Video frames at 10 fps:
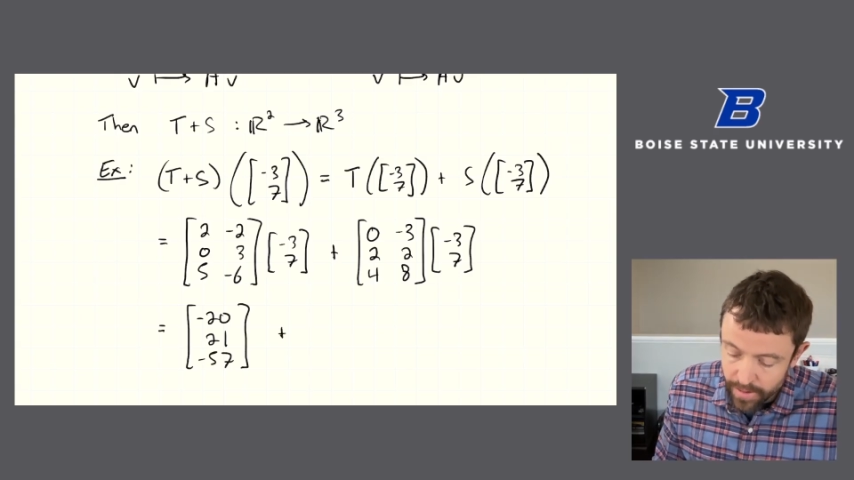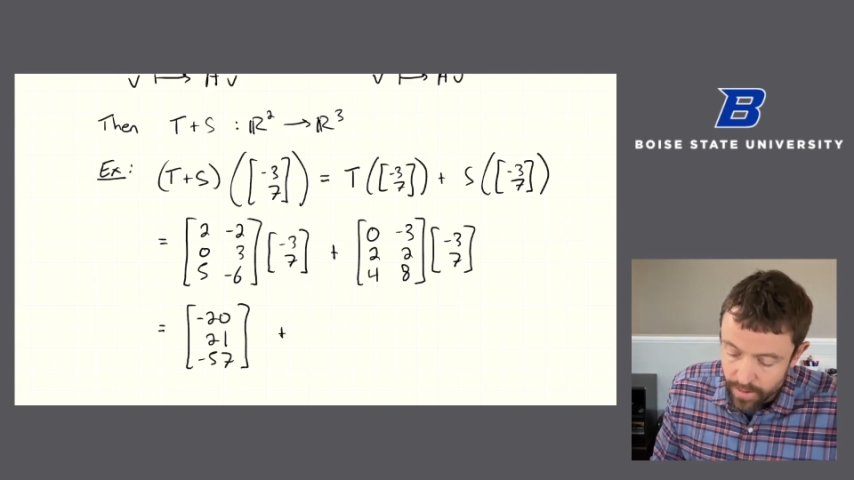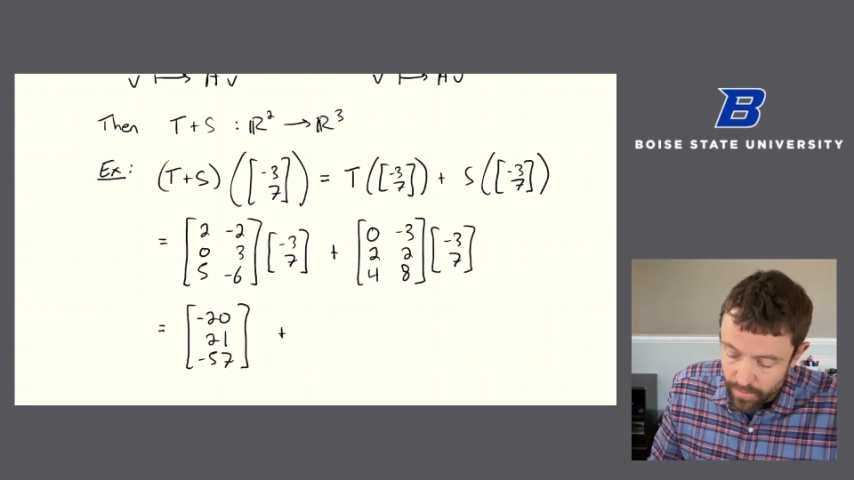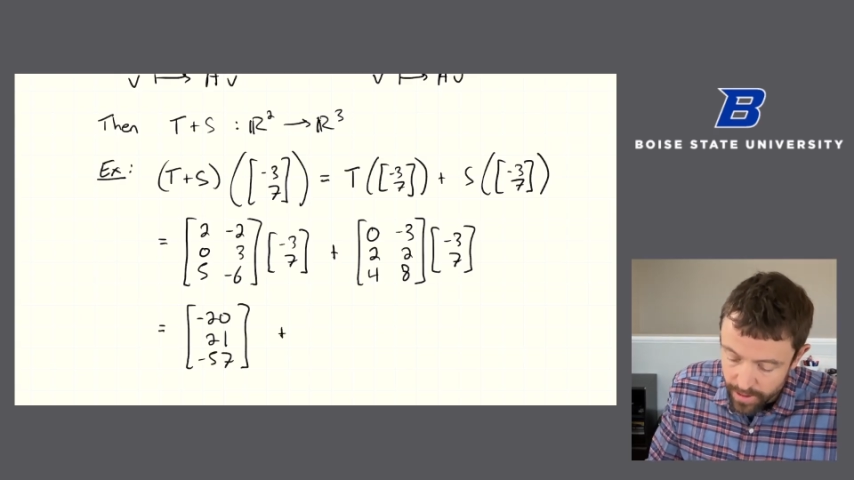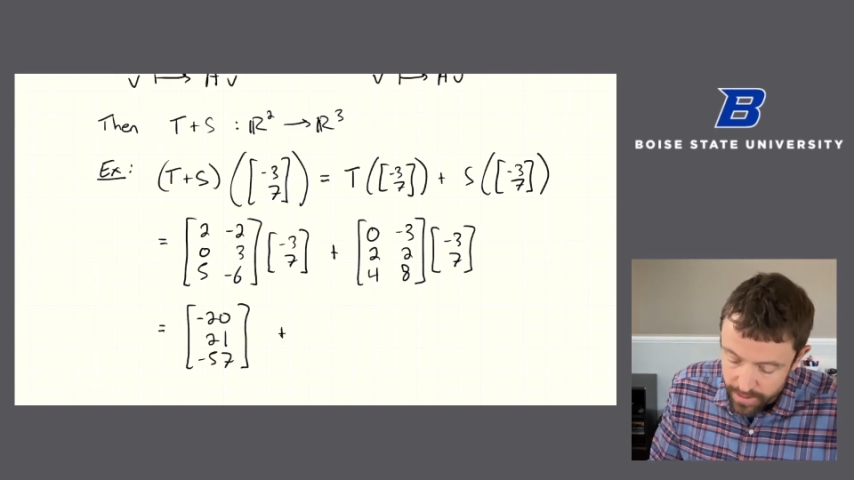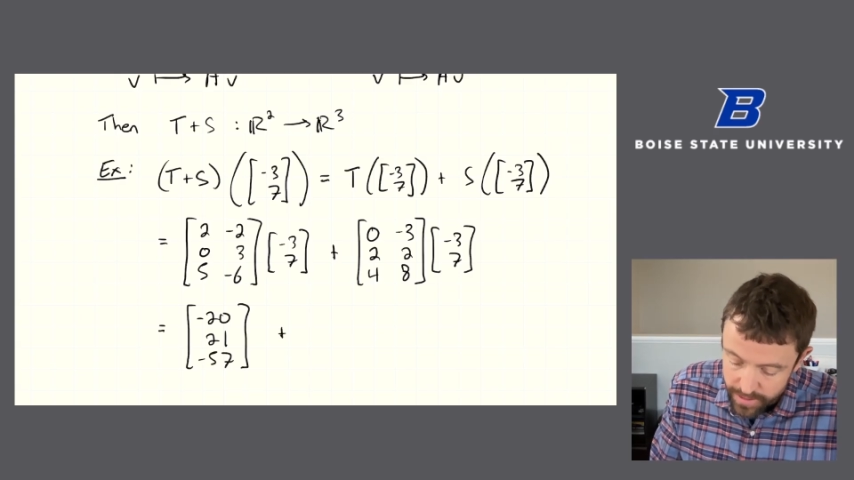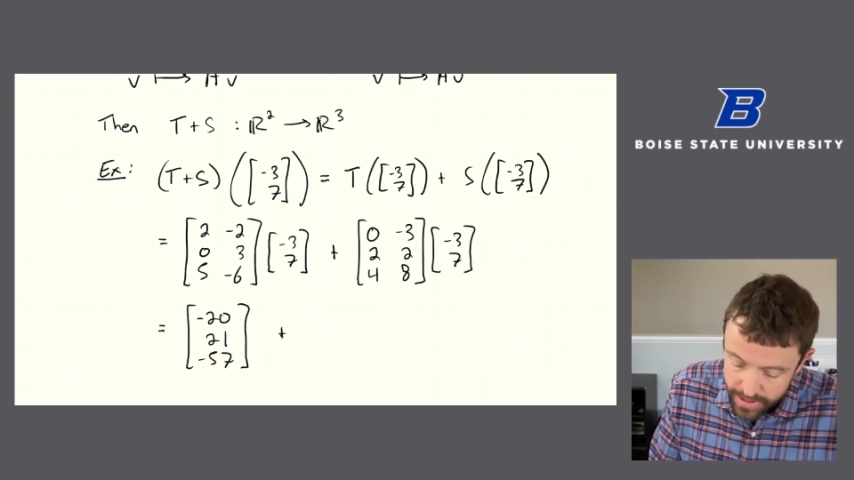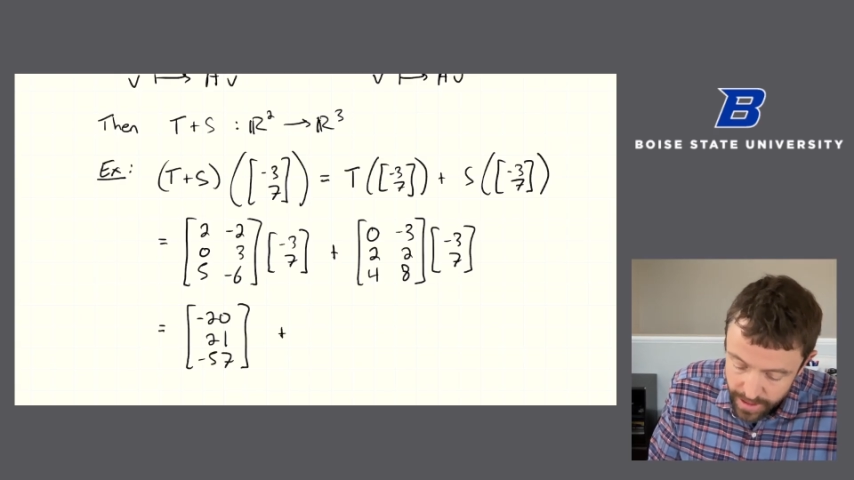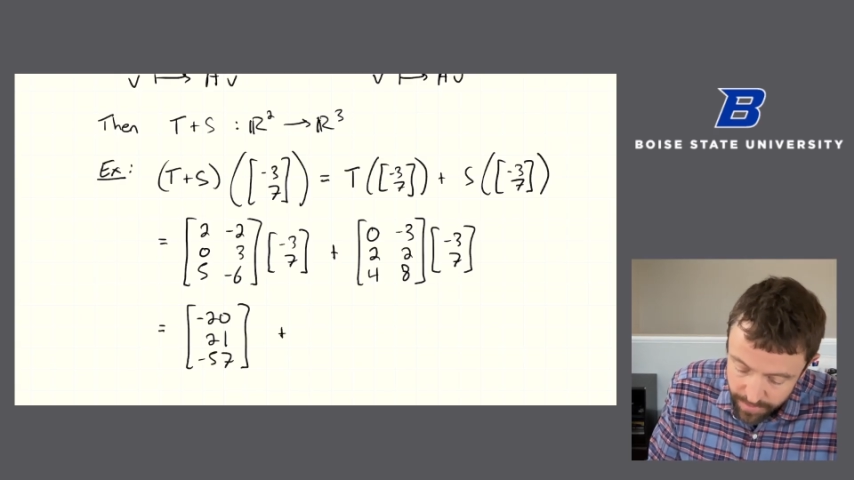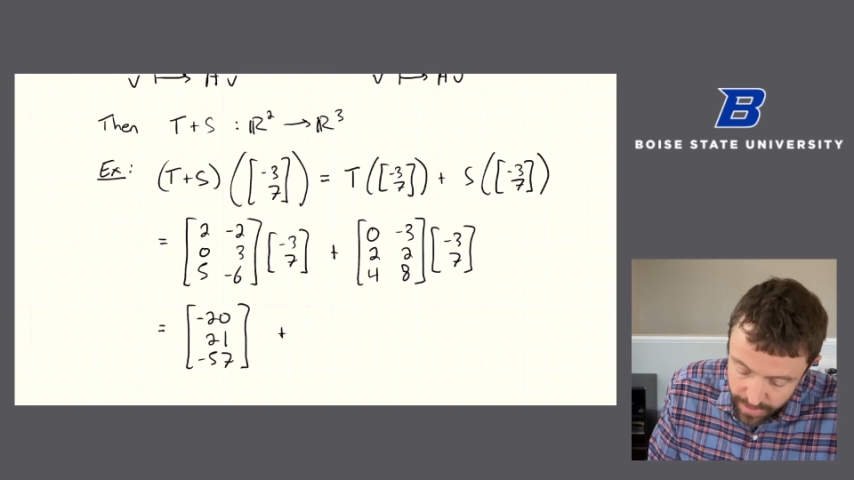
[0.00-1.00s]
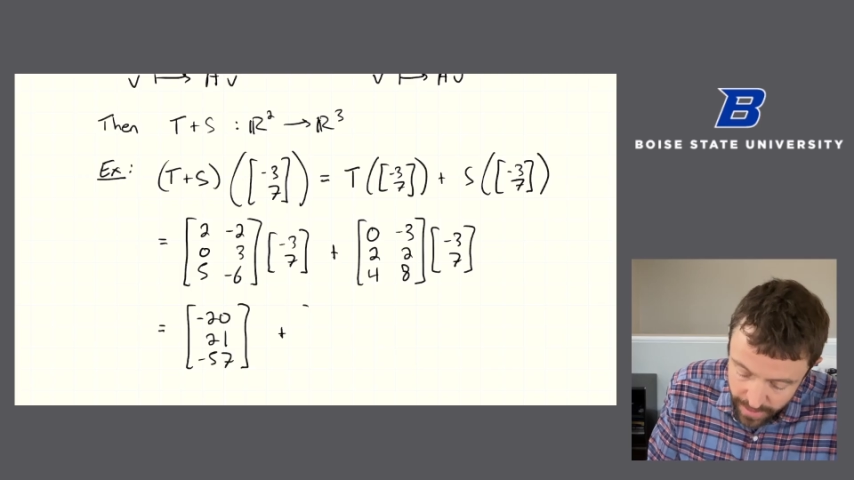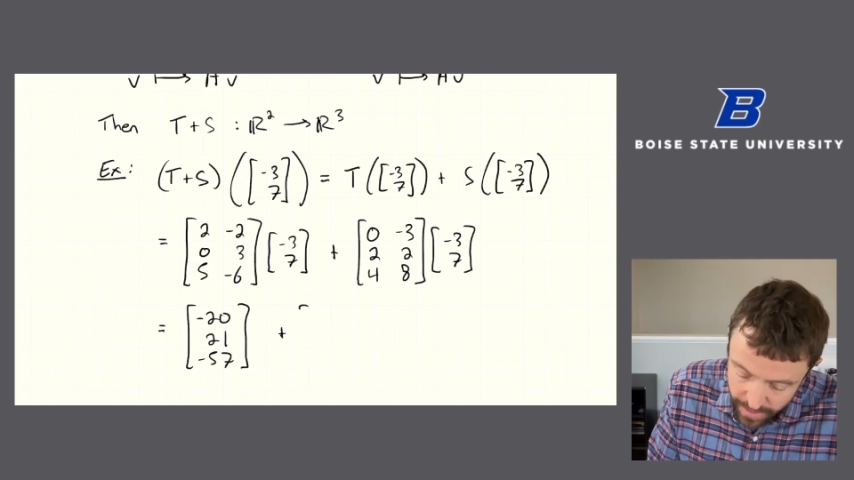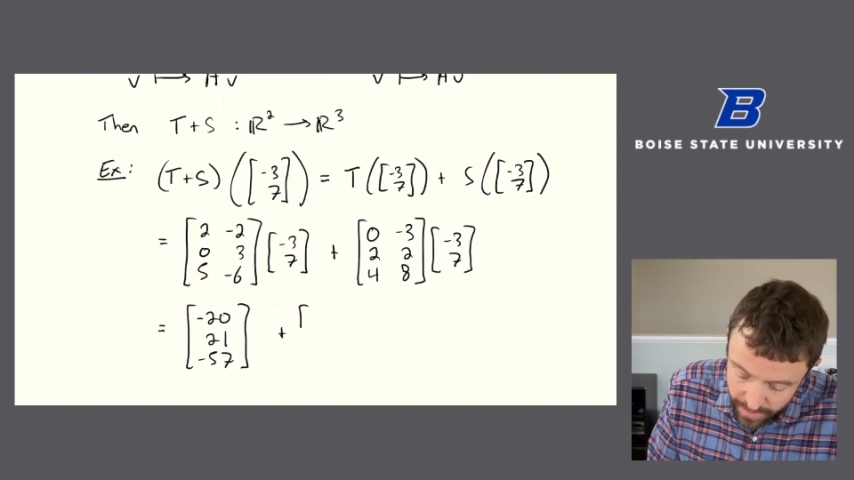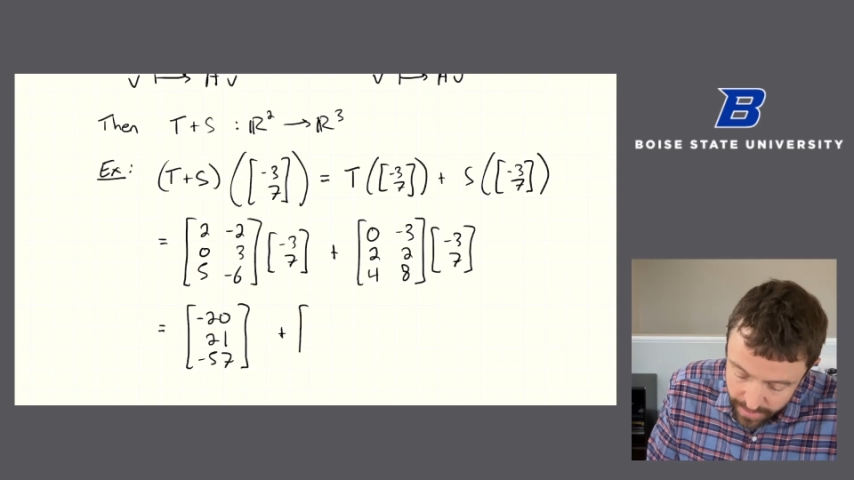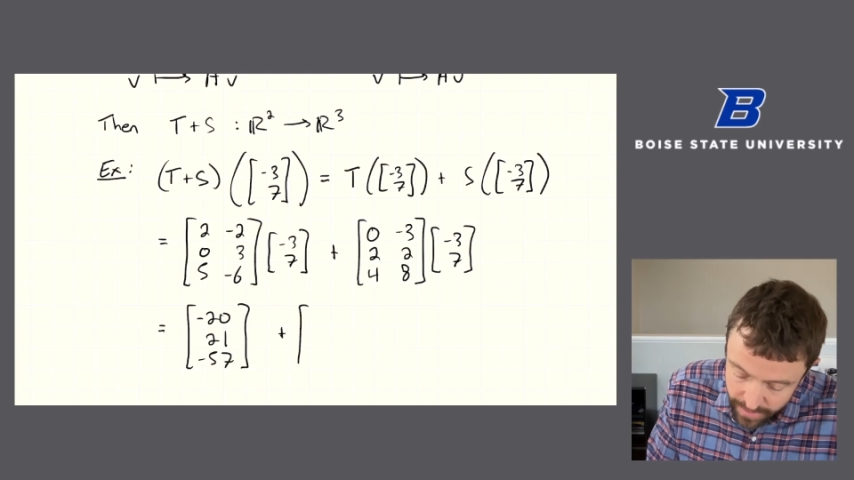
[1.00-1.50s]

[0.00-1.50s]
When I do the same thing